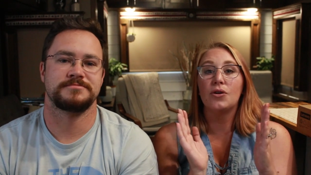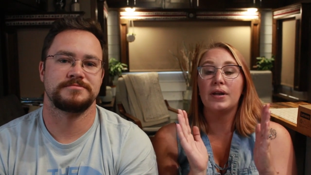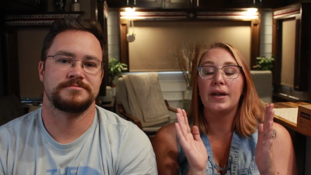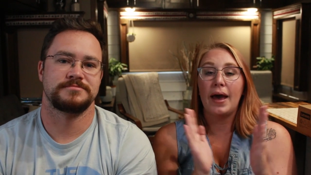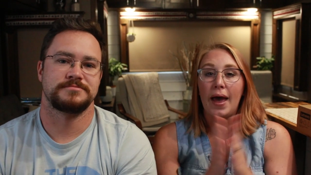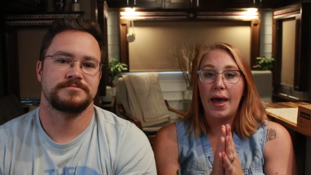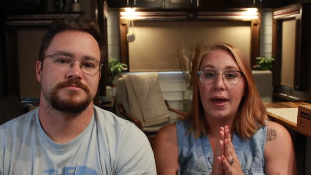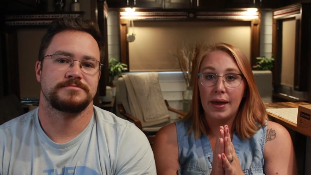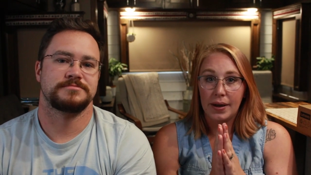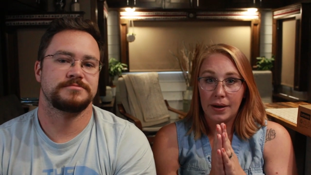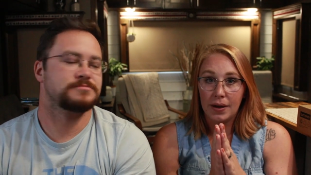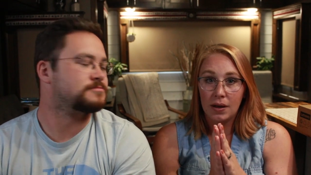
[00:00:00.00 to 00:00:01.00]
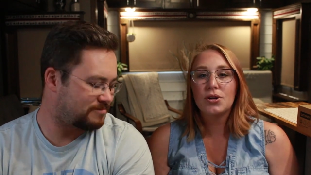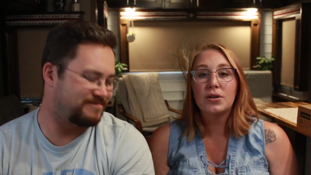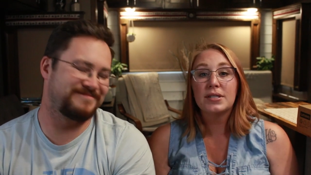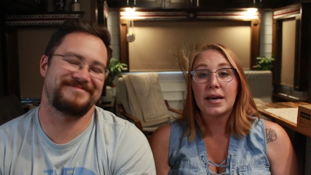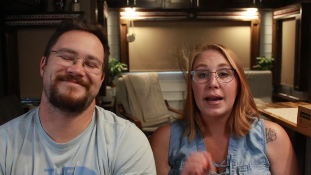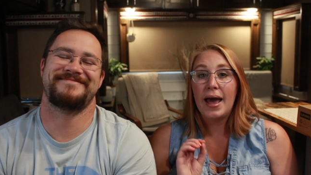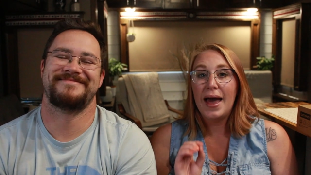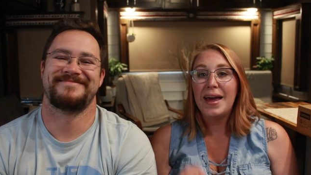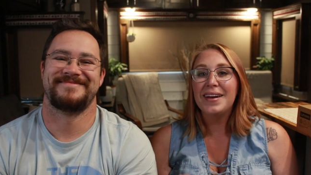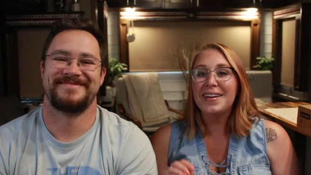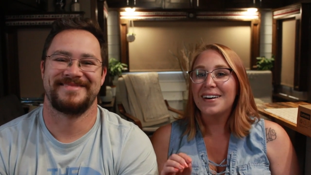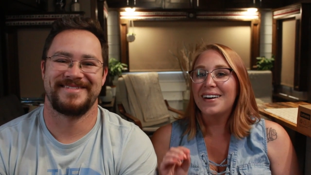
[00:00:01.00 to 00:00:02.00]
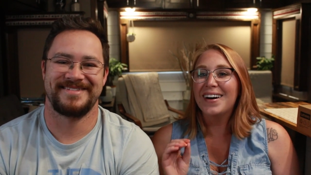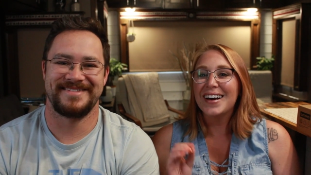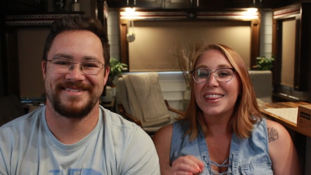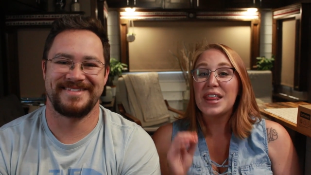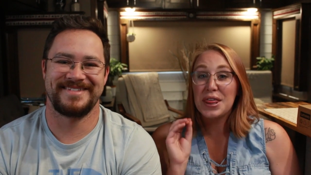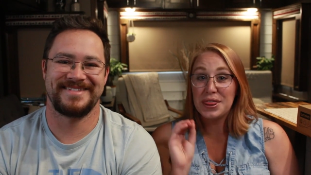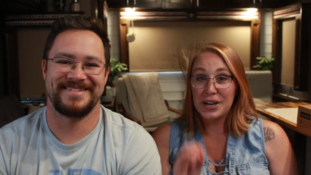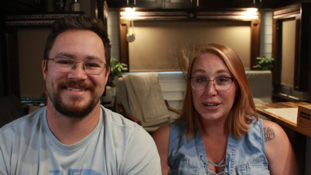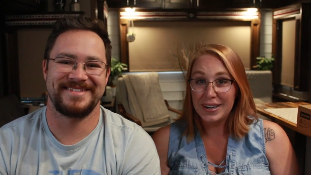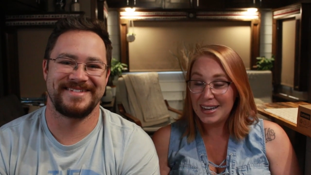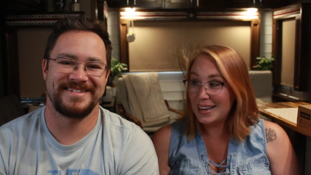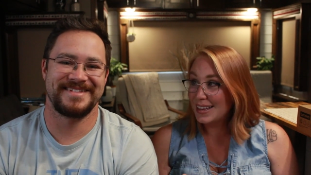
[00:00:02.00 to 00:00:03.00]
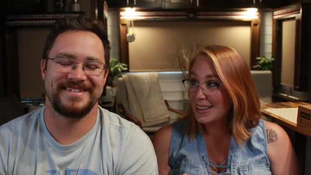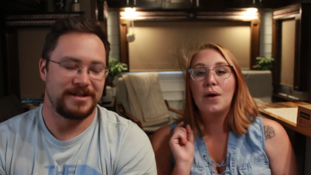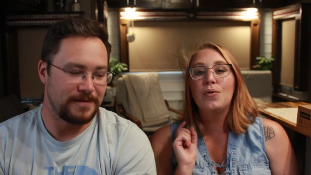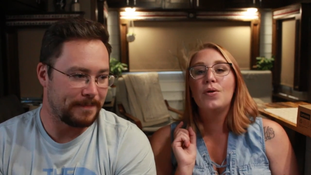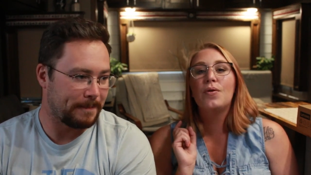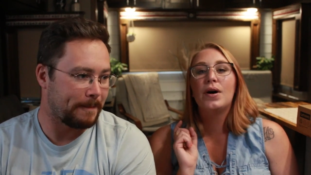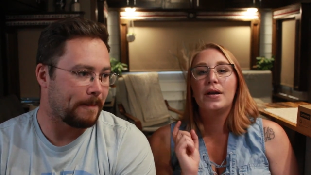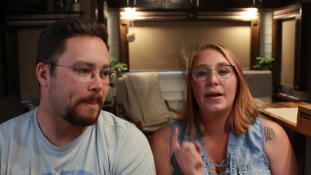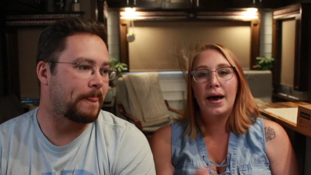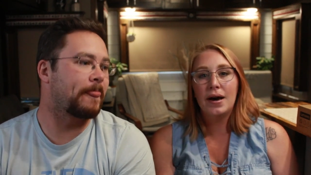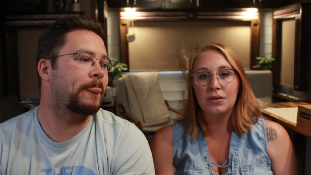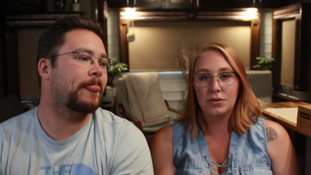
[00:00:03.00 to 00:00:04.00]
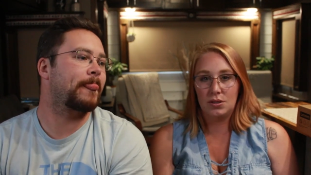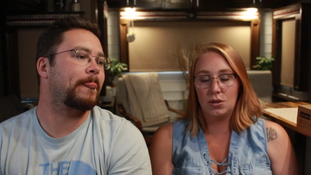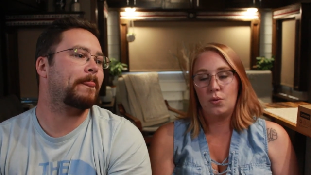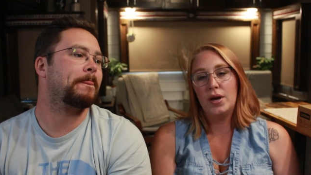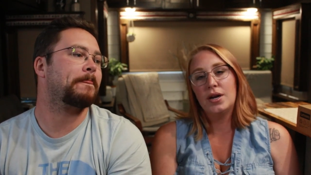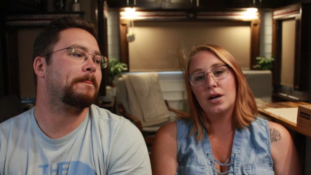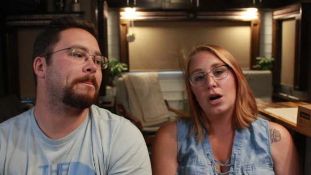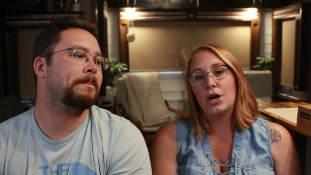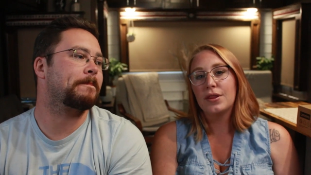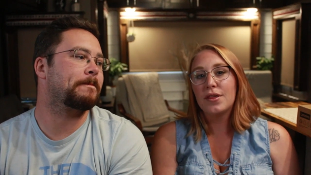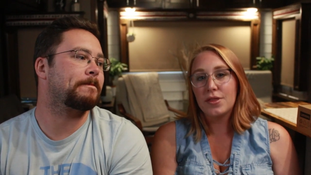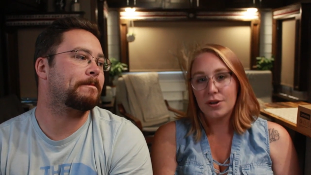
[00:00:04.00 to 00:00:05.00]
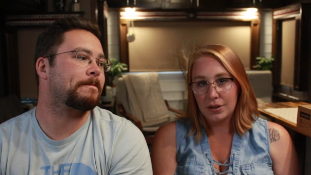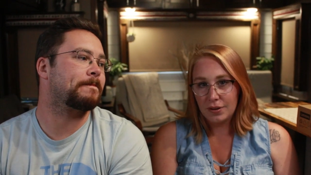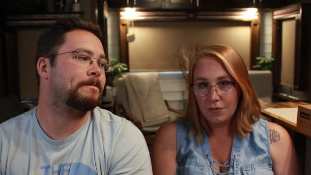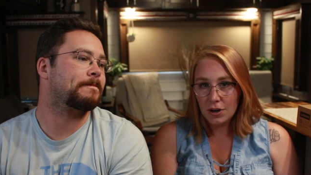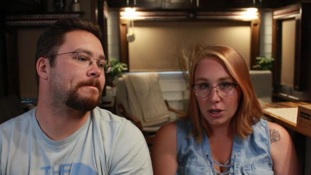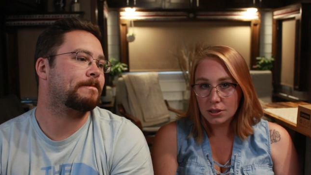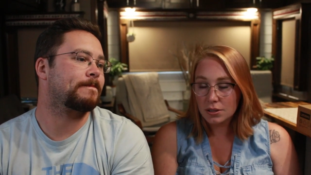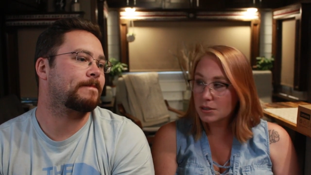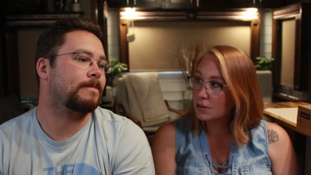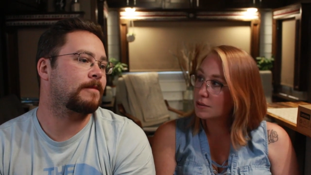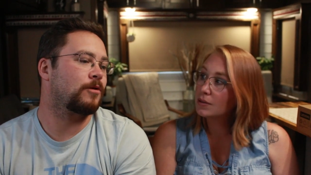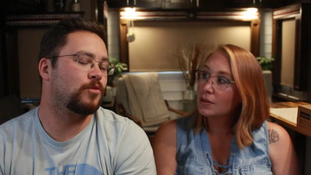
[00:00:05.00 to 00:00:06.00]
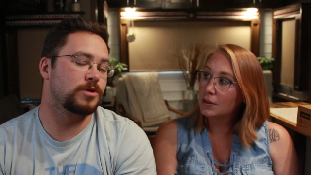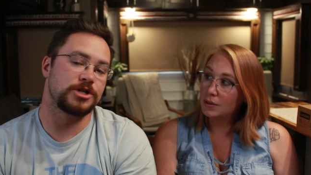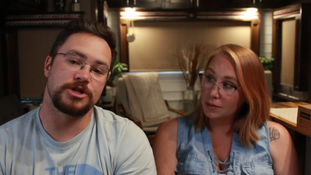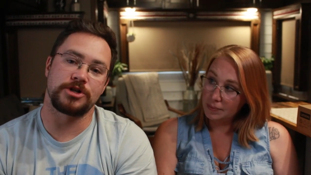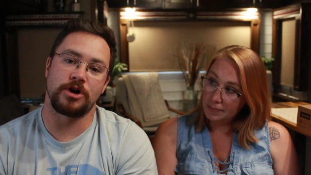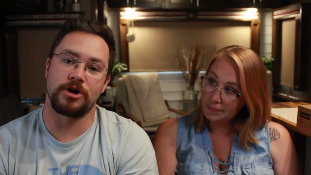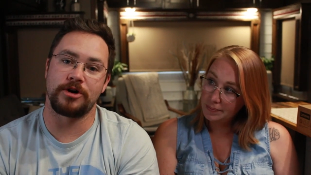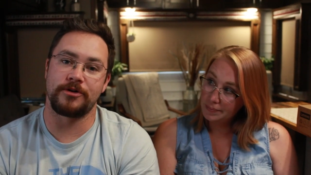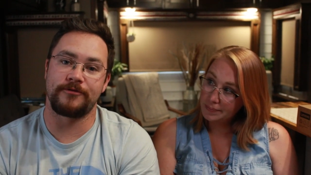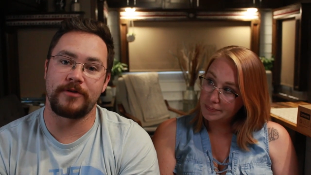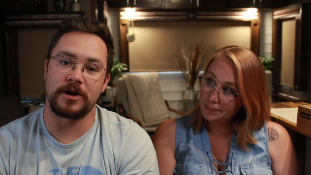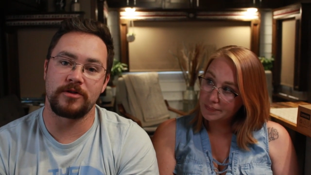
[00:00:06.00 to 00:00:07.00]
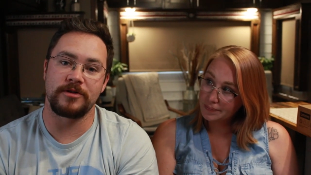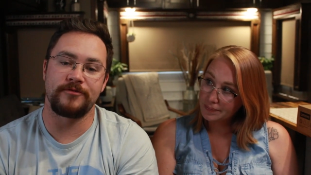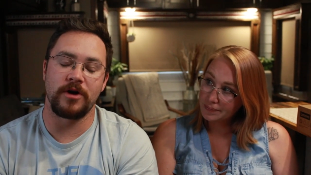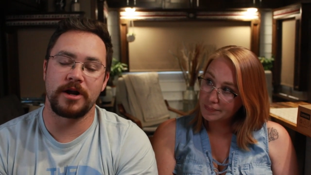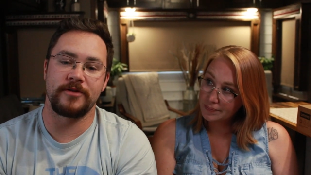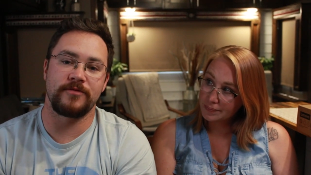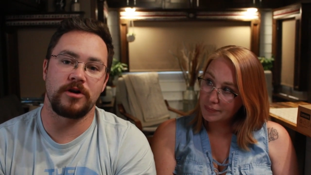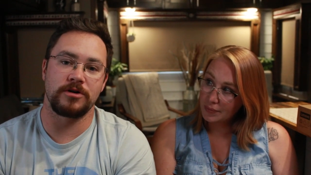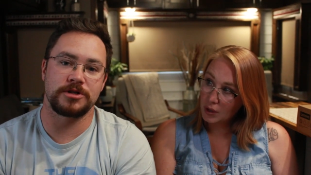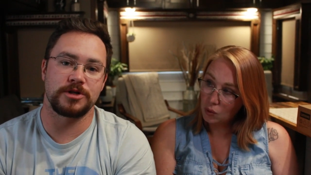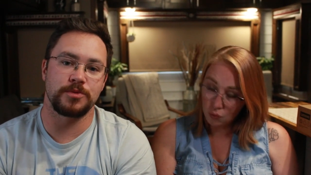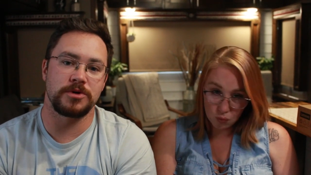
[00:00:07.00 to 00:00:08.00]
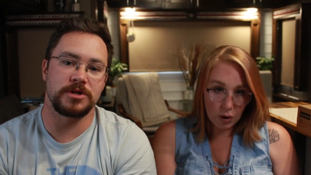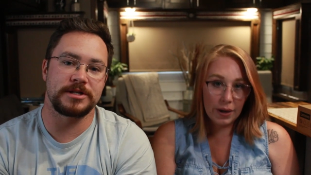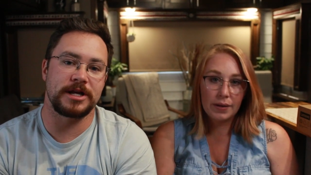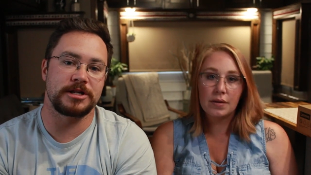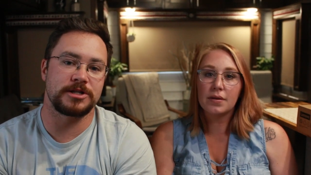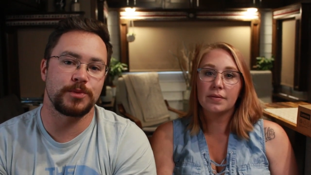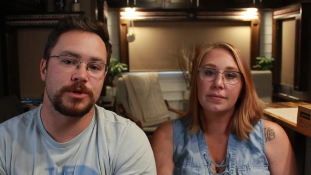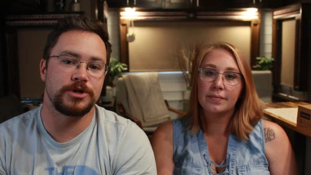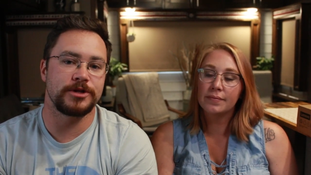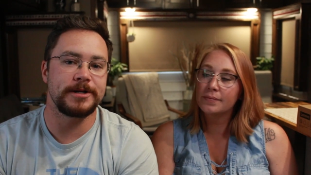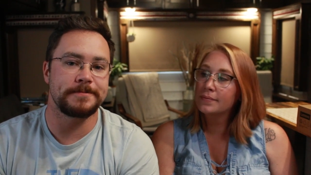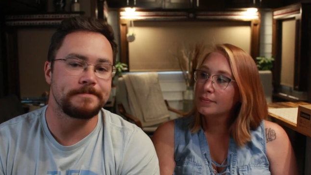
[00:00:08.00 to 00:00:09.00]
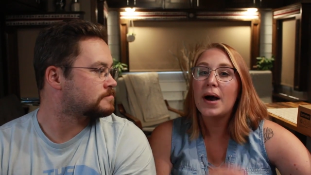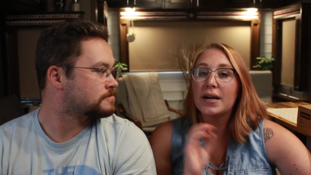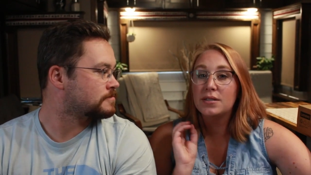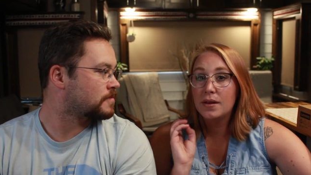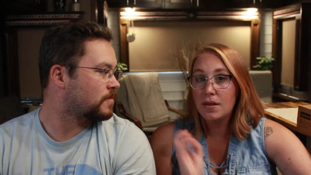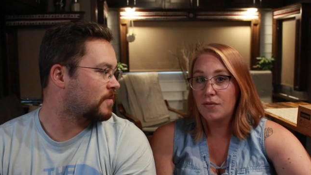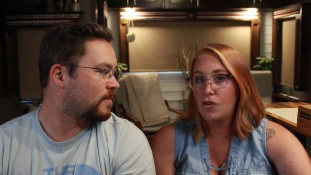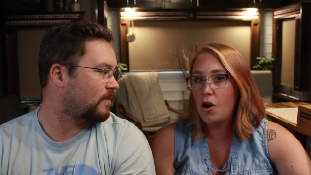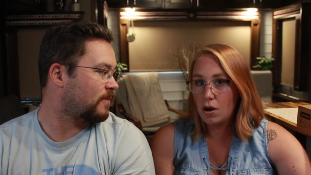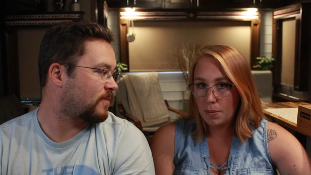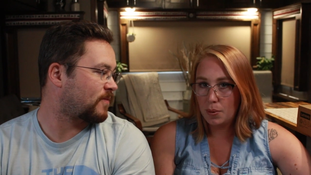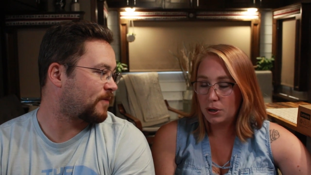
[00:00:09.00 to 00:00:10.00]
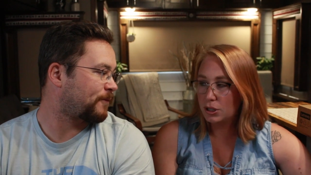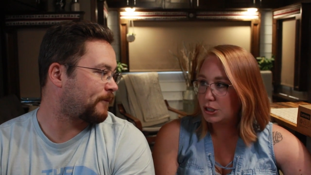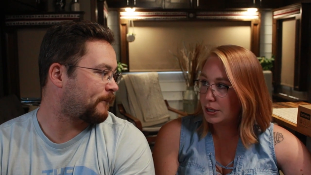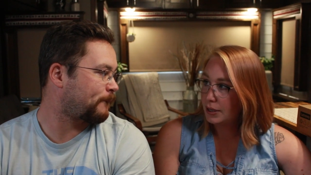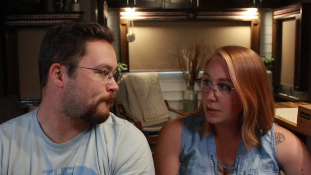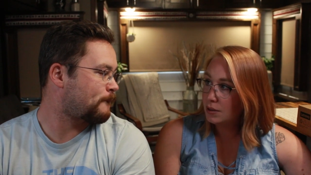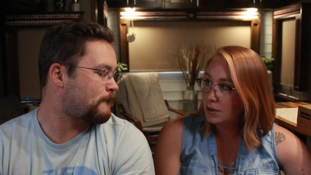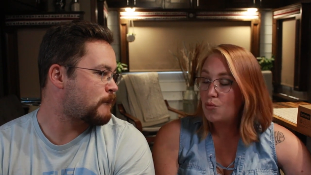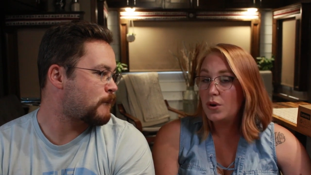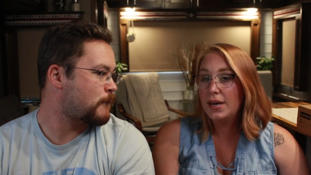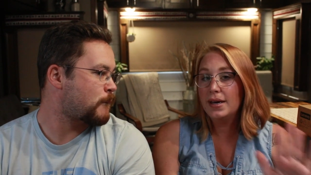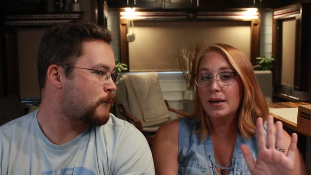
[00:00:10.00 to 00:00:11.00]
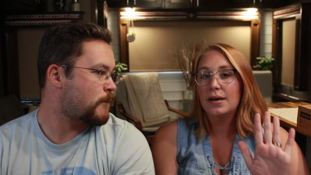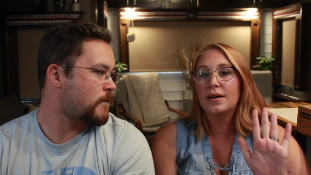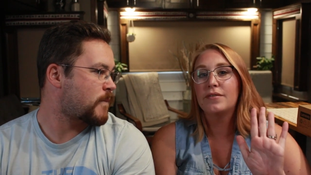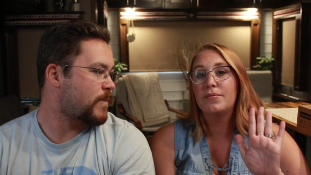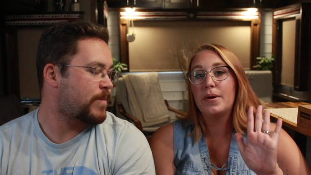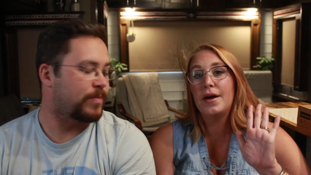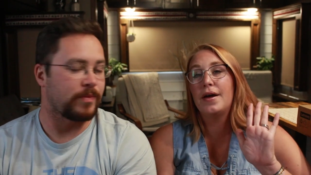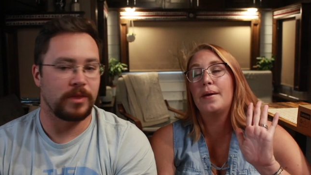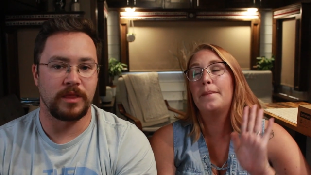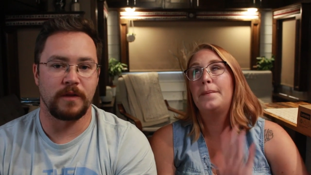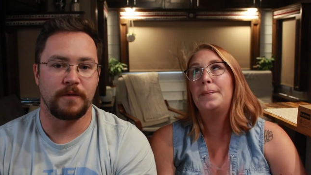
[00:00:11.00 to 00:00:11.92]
Speaker 1: going to end. So it's gonna end on the 30th, and we will announce the winner on the 31st
Speaker 2: which is our finally Friday vlog. So we'll right. announce the winner then.
Speaker 1: Back to the vlog portion. We have been